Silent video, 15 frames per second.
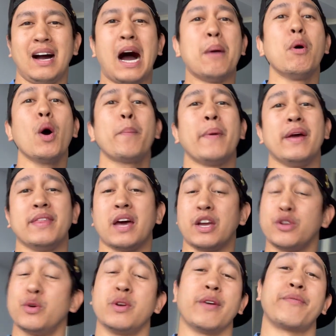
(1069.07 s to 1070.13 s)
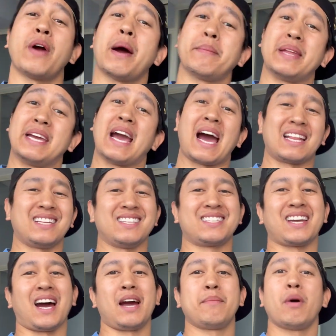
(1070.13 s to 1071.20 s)
I'm hoping that you and your family at this
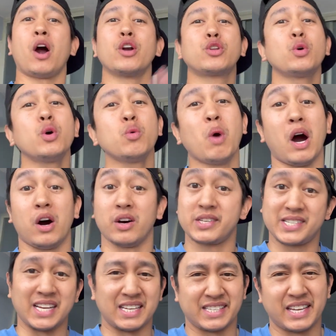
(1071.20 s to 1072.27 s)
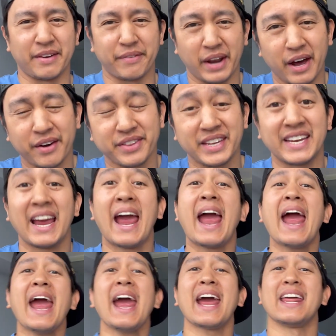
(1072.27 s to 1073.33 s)
time are doing well, staying safe and healthy,
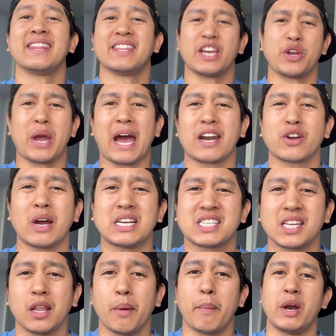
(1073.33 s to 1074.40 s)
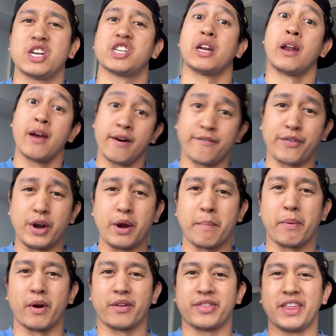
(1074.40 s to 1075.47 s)
and that you had a great celebration for your
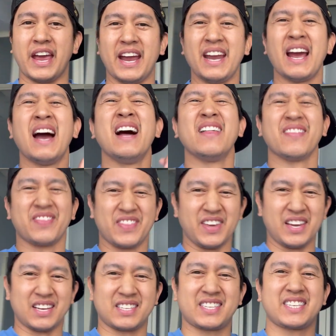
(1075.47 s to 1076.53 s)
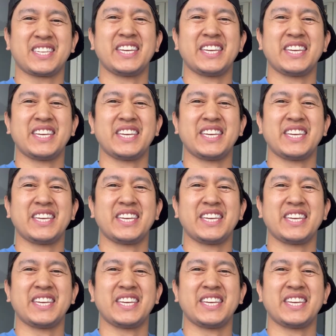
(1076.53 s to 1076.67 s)
birthday this